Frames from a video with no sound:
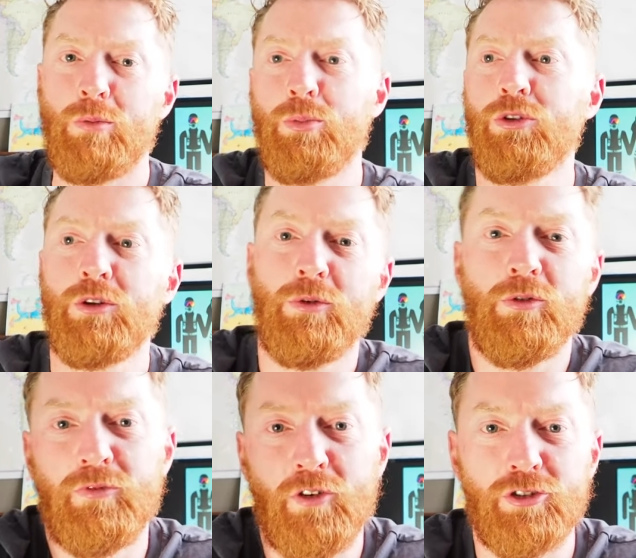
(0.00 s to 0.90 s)
But
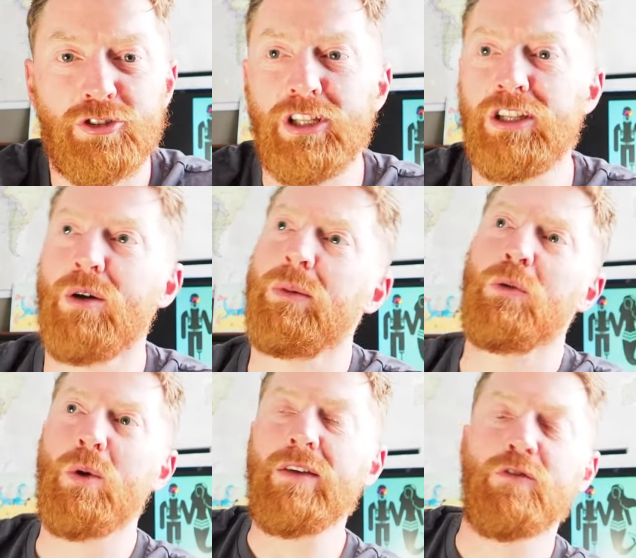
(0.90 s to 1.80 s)
unfortunately, a big
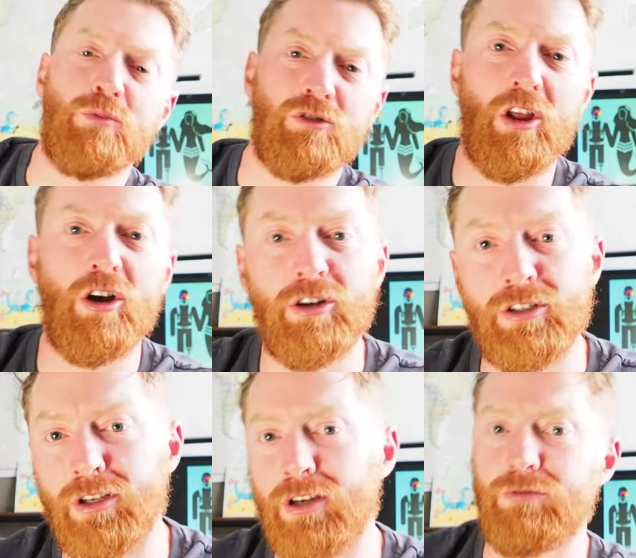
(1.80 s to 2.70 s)
wave comes along
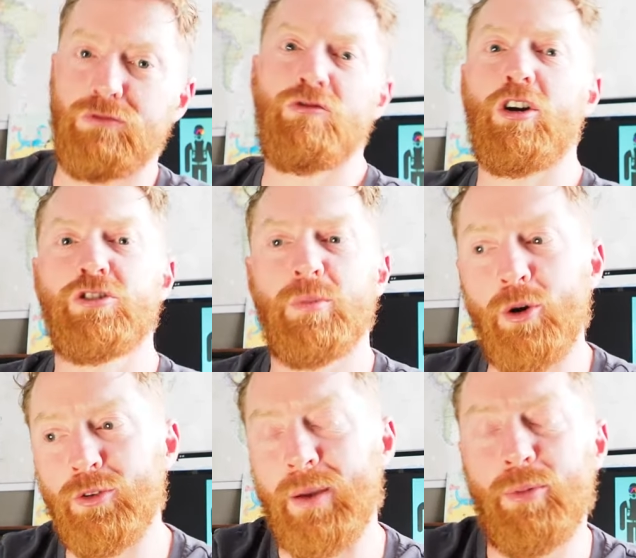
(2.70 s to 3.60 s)
and rocks the
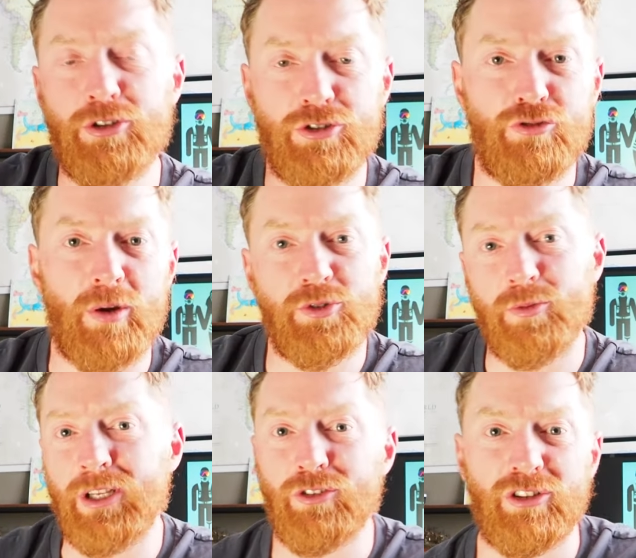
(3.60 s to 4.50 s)
boat, and that person drops them
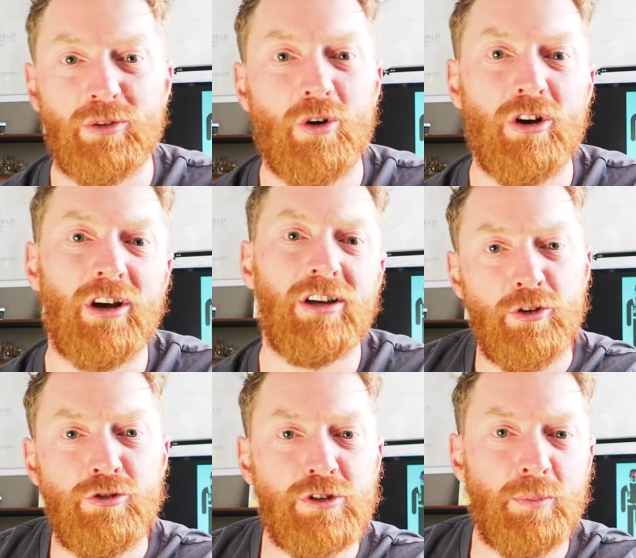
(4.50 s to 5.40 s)
and it goes in the water.
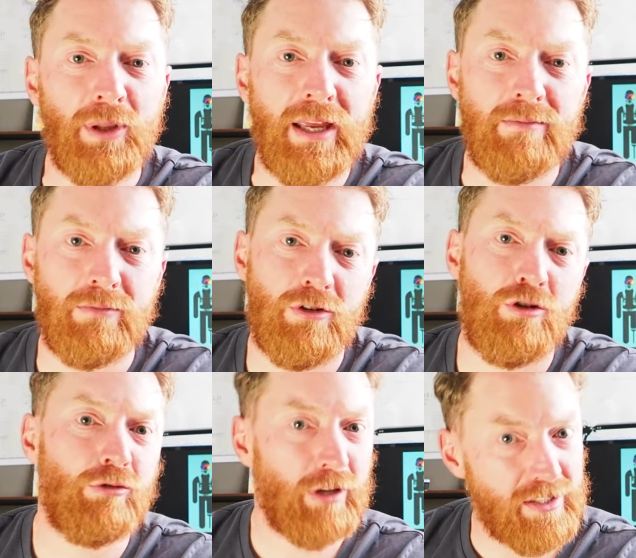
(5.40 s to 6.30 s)
Who's to blame?
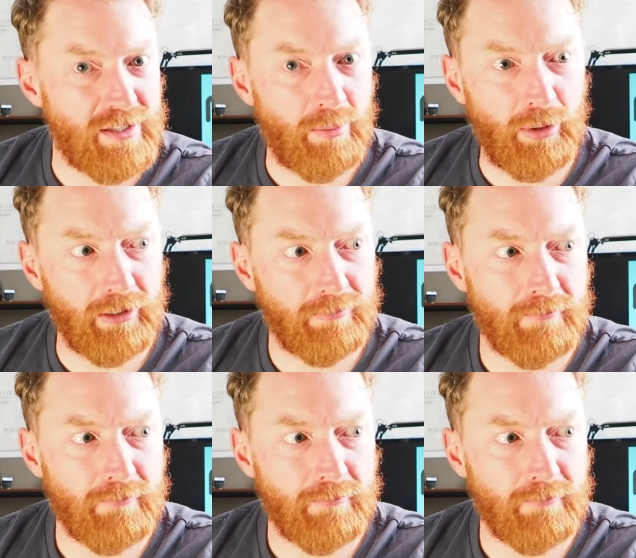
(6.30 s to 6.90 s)
Who gets the bill?